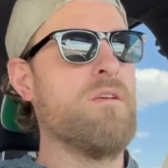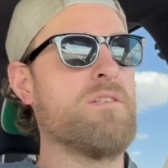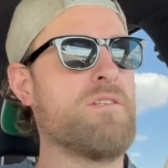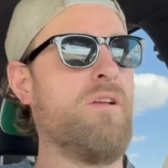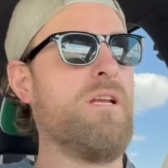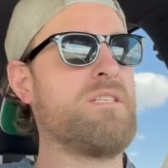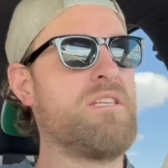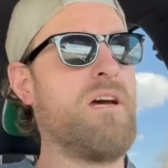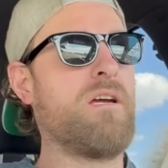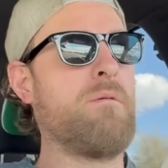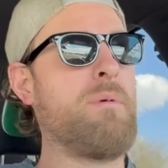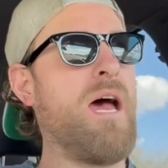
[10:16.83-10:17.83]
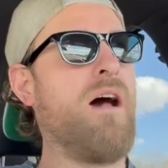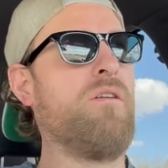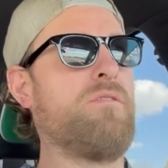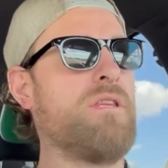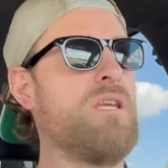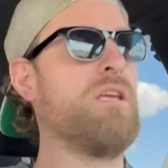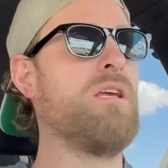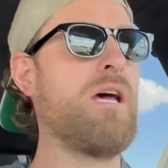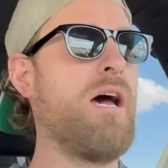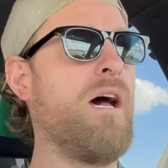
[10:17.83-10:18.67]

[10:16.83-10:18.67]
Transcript: So let's talk about the